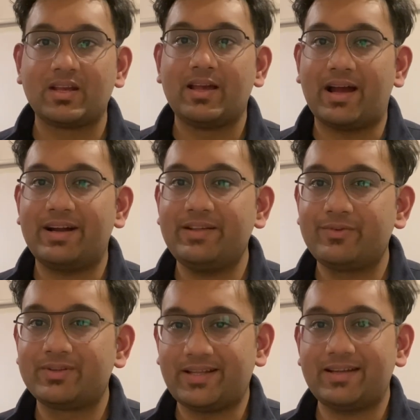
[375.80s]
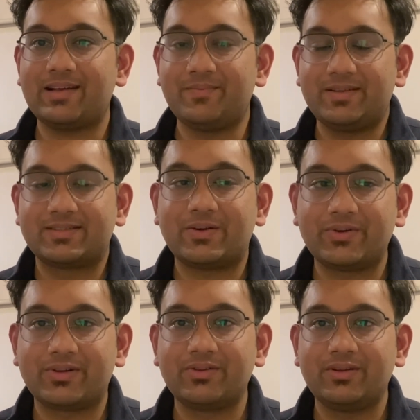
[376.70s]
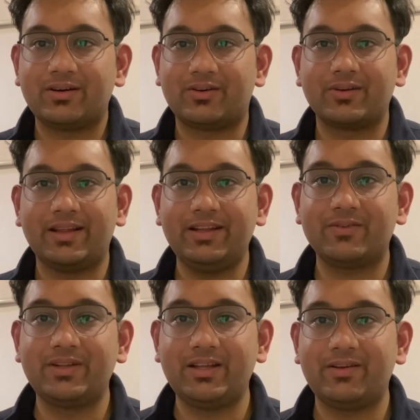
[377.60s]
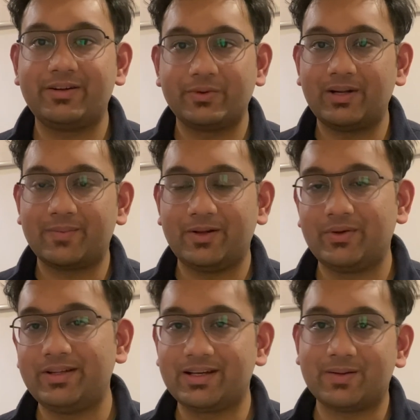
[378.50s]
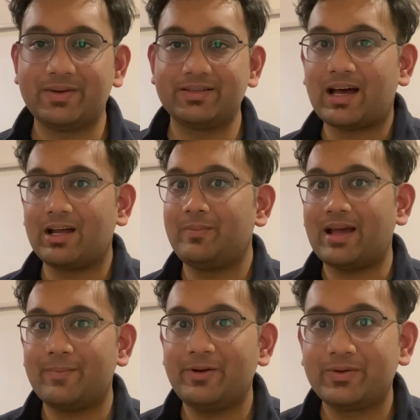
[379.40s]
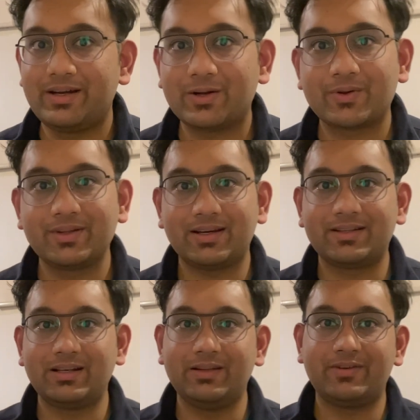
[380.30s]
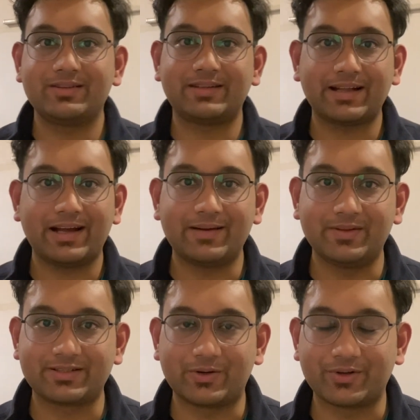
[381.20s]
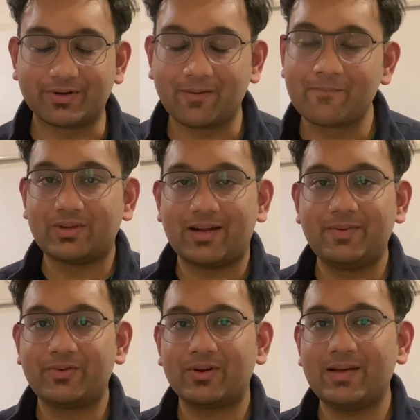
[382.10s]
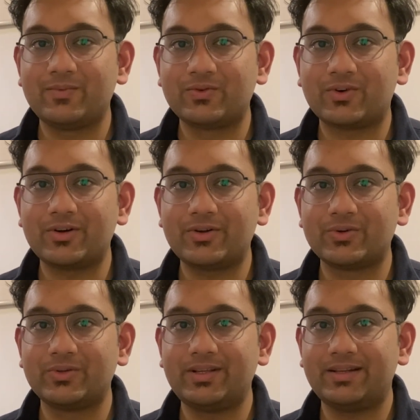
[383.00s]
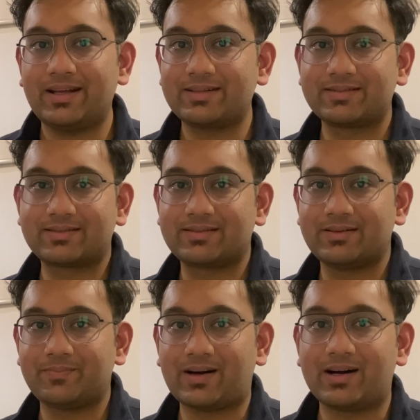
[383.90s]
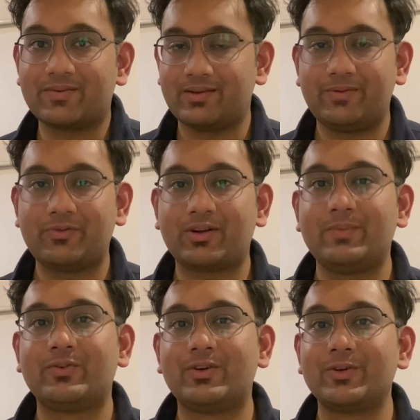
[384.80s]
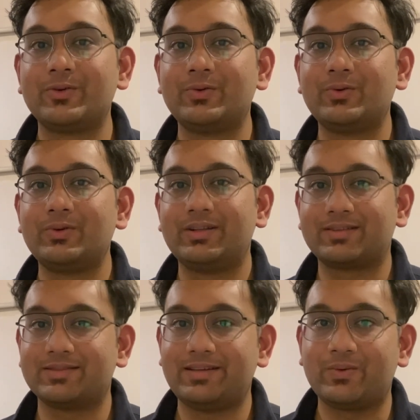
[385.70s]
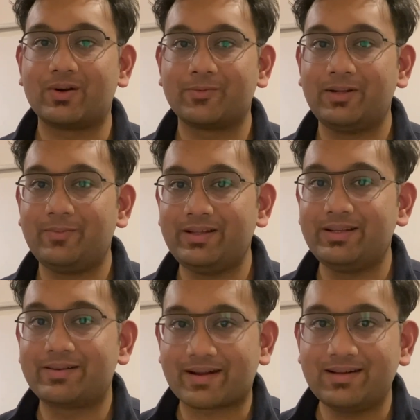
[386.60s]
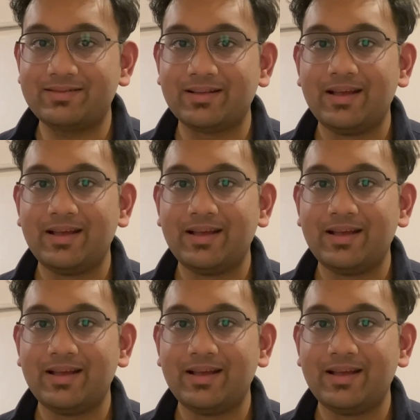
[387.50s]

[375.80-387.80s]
And if you think I missed out on any of the event, do let me know in the comments. I'll be happy to read out on the other events that I had missed out on. And before I move on to the next part, before I move on to discussing what will be the trends